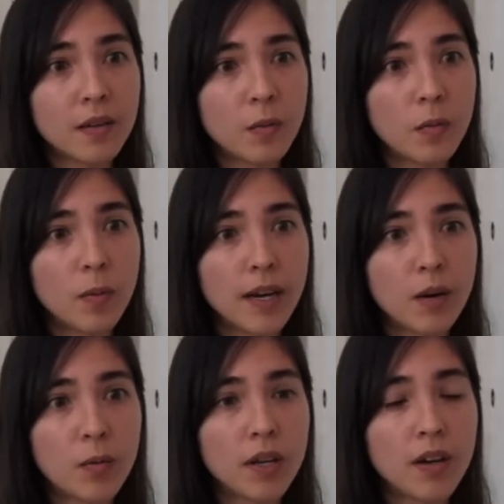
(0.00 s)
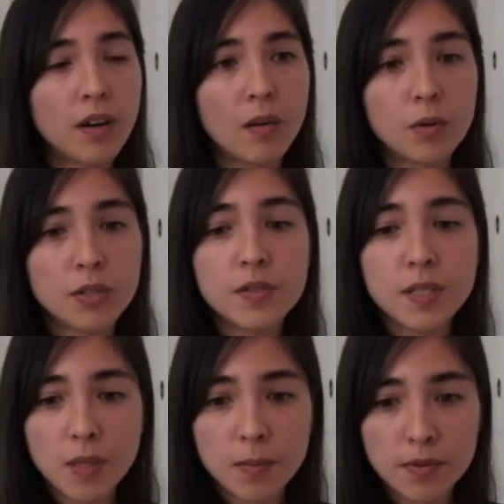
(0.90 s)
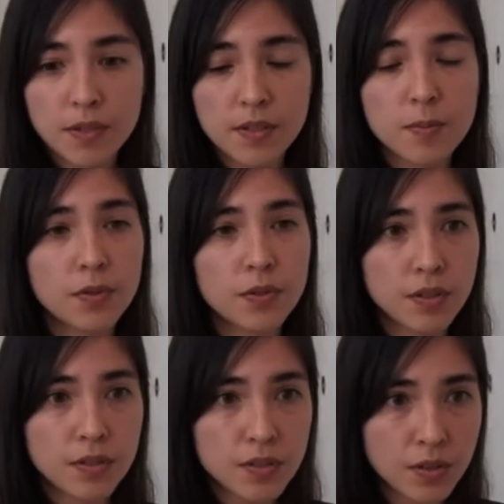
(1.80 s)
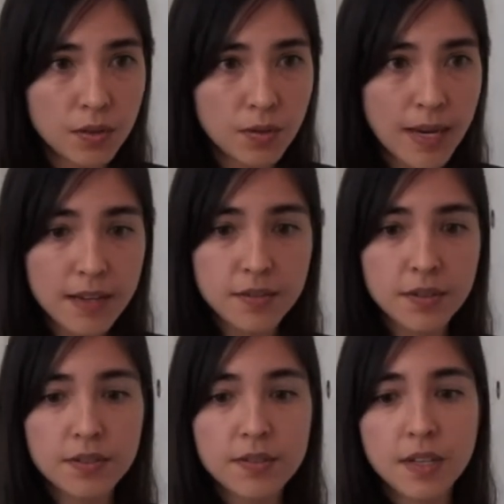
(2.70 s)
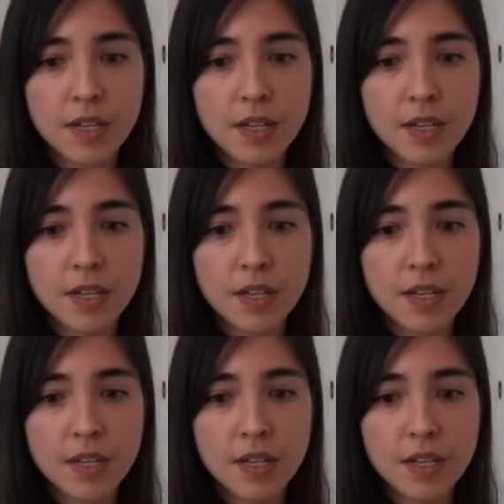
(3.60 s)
where we are reducing people's exposure to hazards,